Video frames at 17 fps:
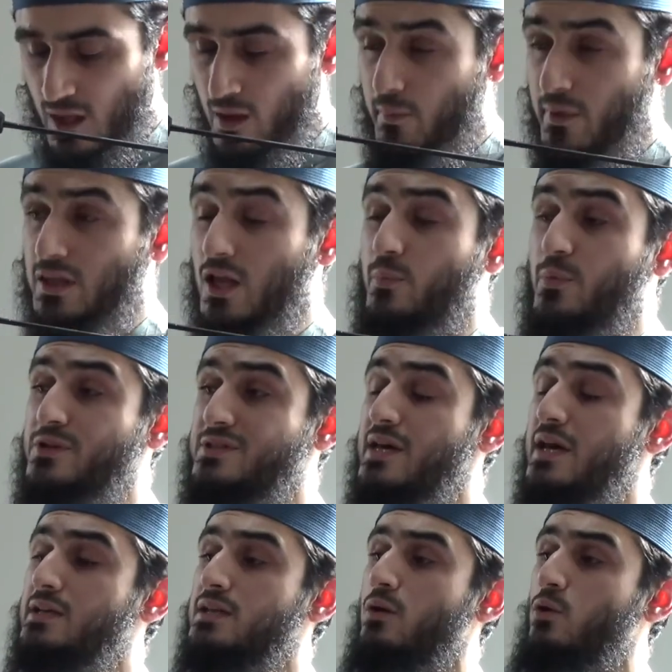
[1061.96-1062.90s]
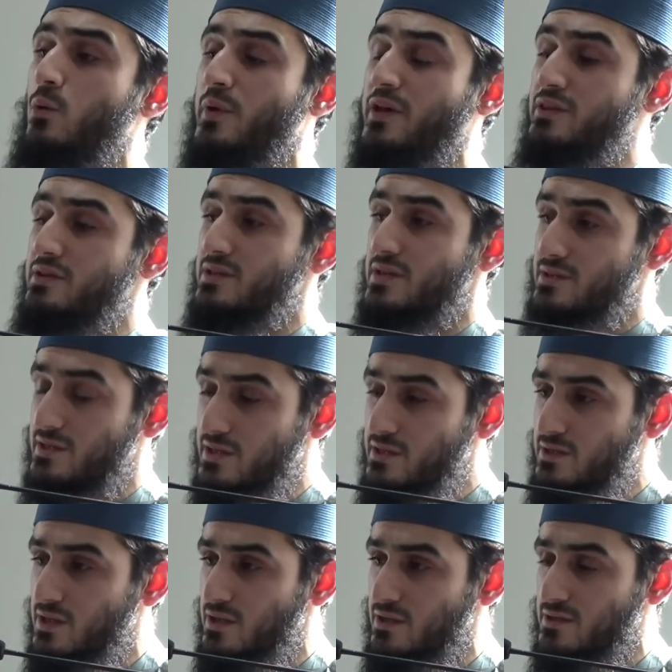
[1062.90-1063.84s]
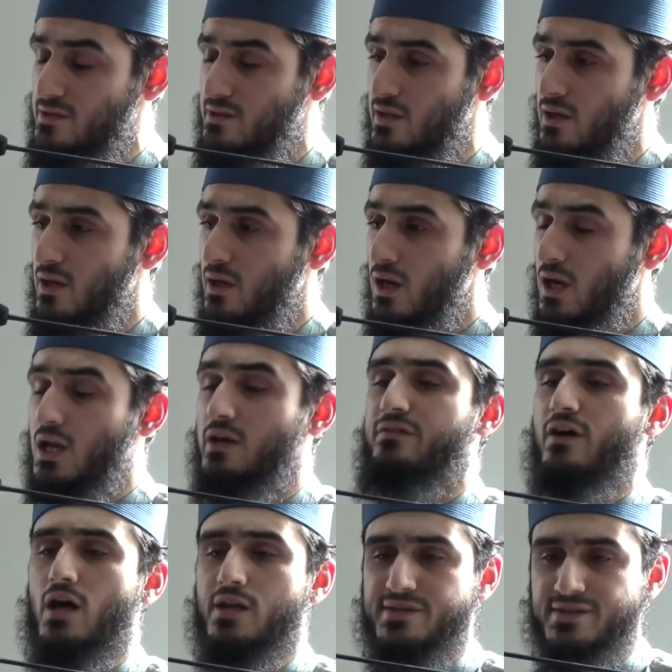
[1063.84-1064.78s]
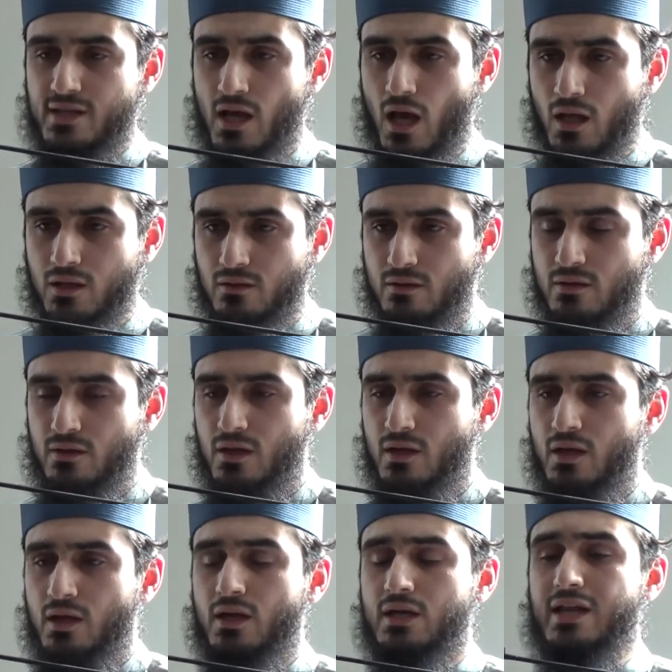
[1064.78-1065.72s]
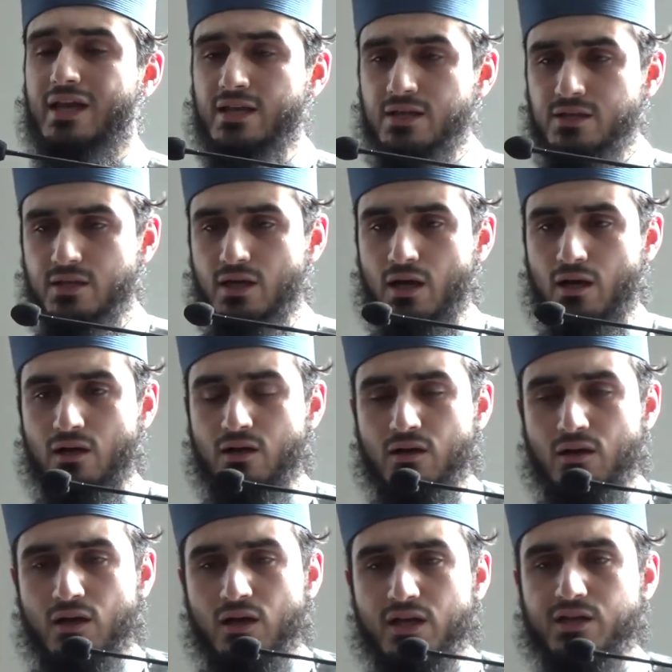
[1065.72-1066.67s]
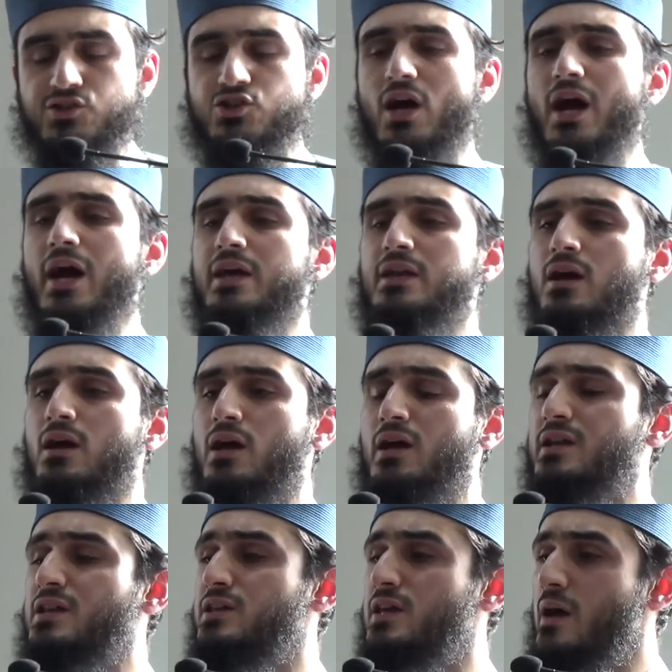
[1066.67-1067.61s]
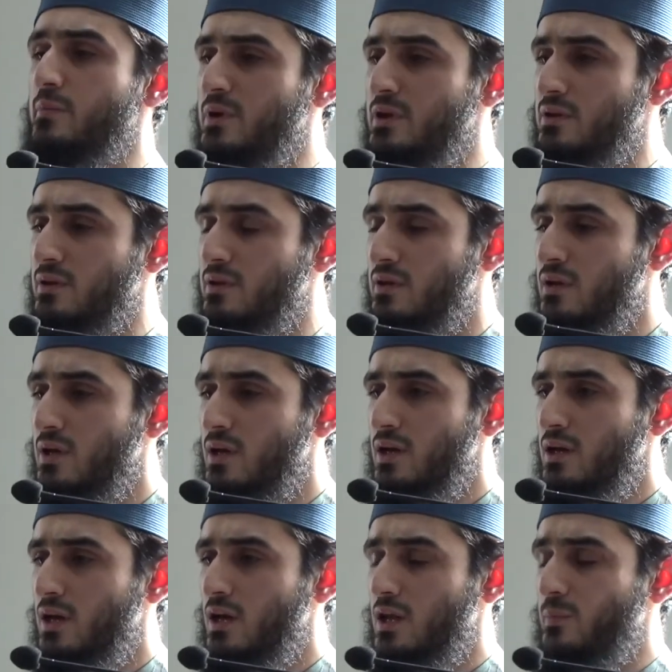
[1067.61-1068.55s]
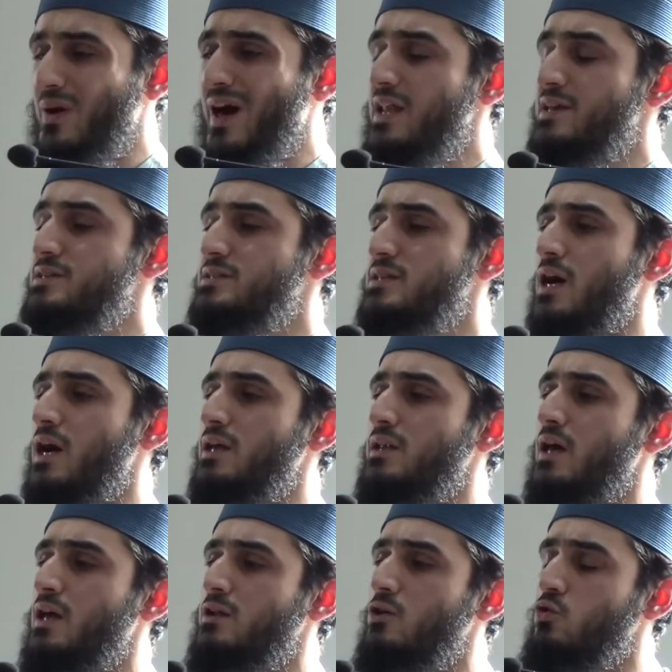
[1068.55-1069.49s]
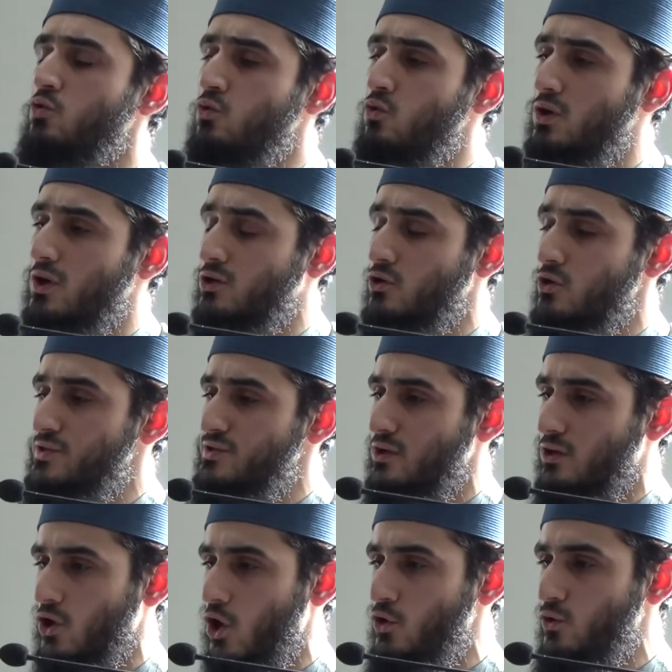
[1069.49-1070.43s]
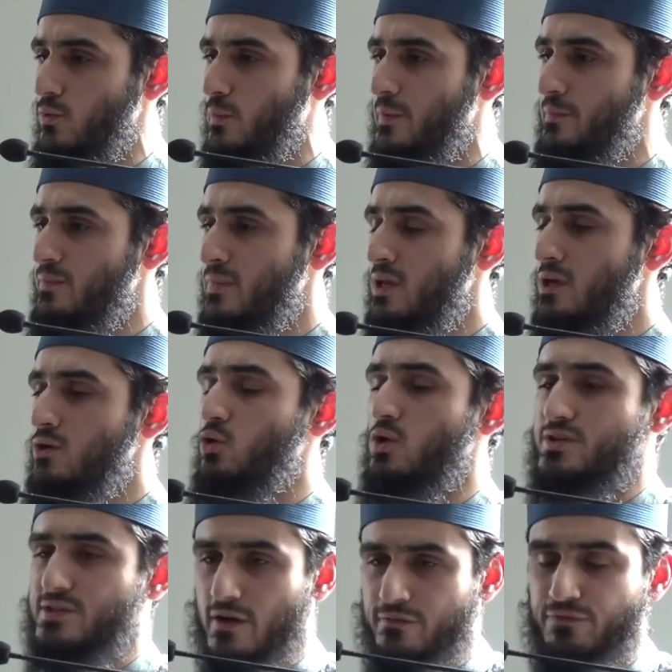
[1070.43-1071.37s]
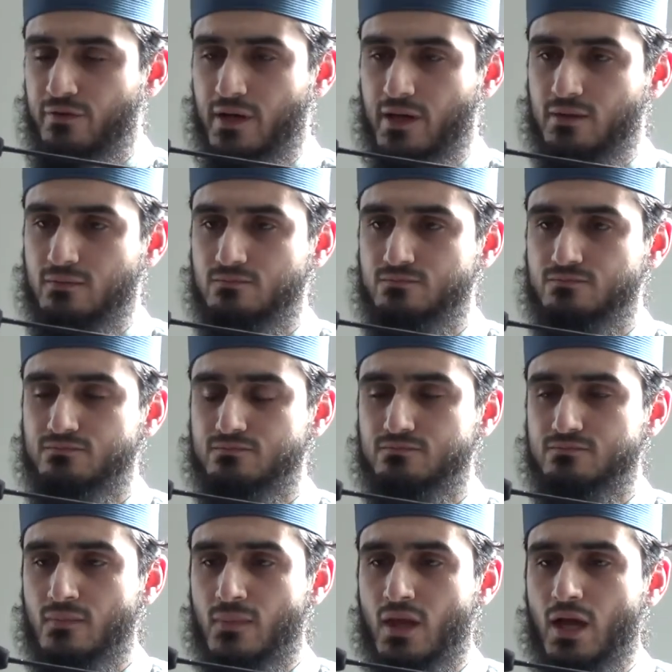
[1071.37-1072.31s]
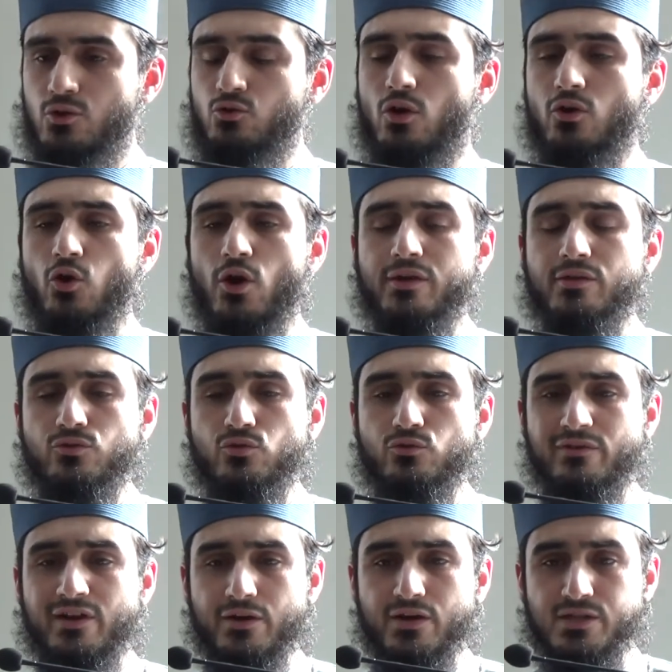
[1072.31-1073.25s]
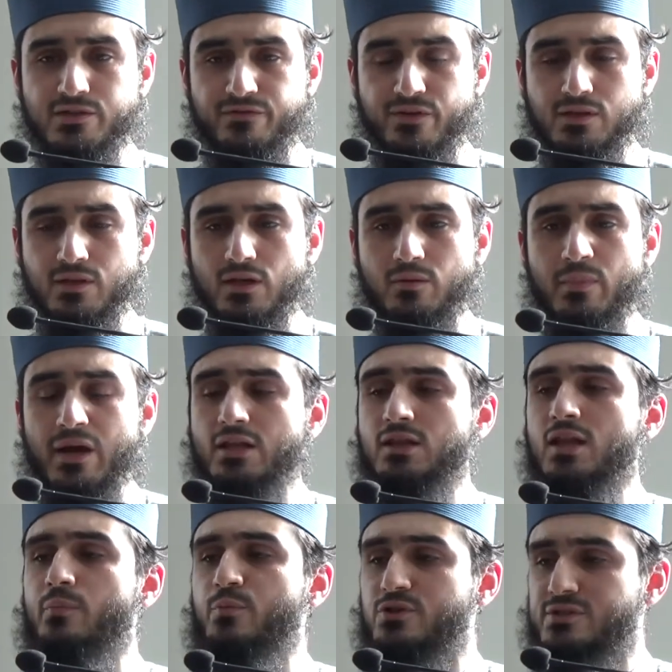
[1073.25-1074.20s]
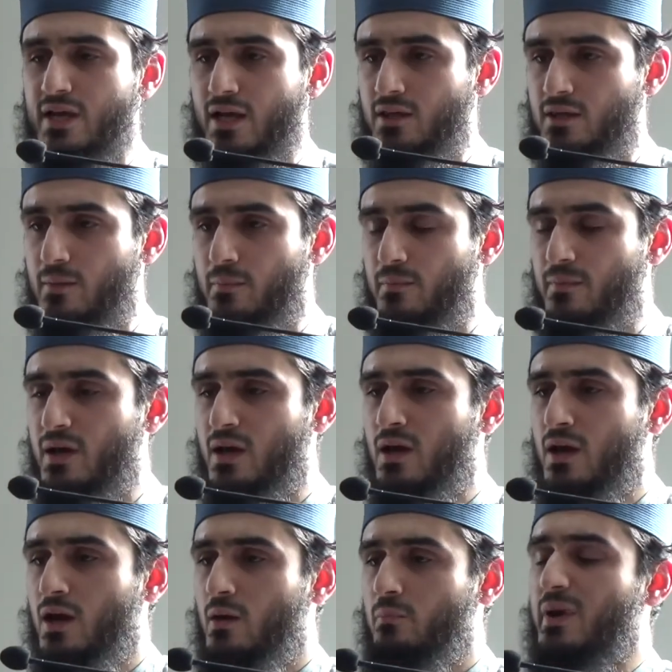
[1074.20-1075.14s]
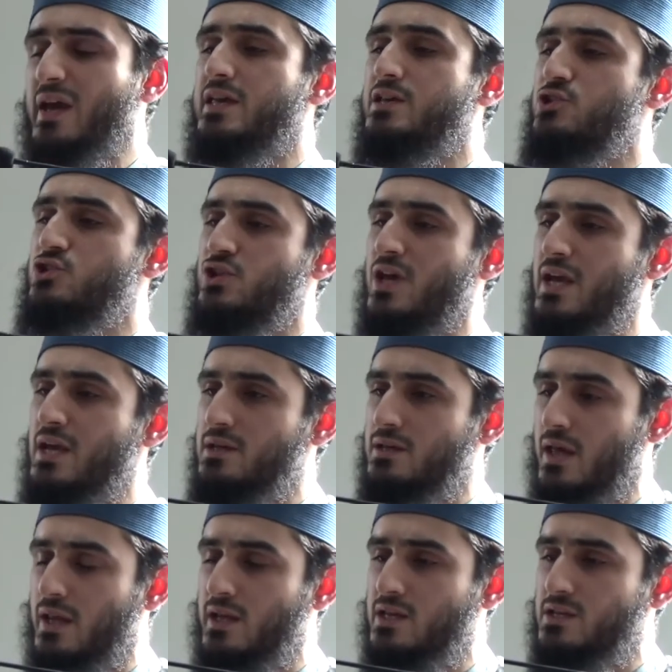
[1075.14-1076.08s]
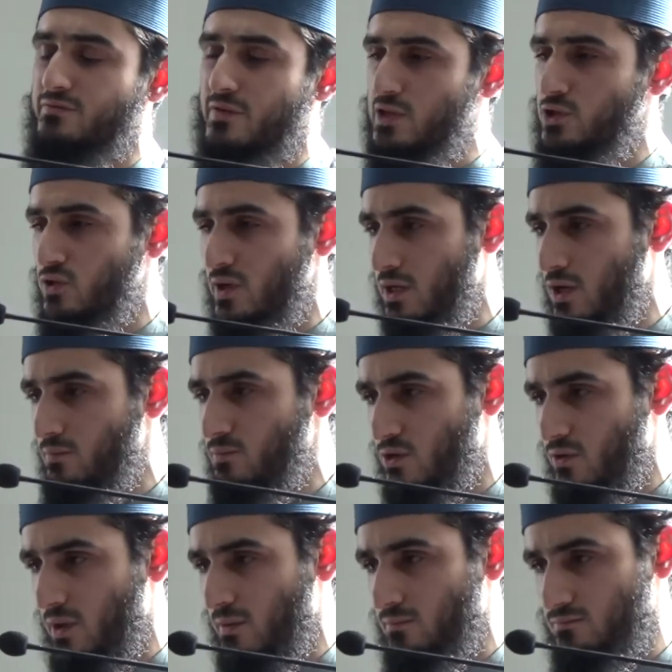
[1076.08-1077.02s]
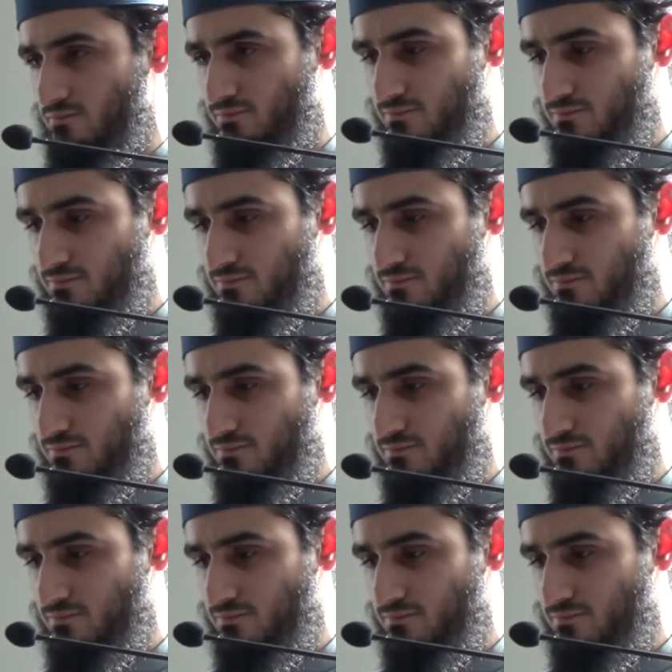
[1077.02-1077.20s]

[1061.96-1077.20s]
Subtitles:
May Allah protect our brothers and sisters in Afghanistan, in India, in China, in Yemen, in Palestine, and all across the globe who are suffering and who are going through various fitan. May Allah protect them. May His shade and His victory come to them.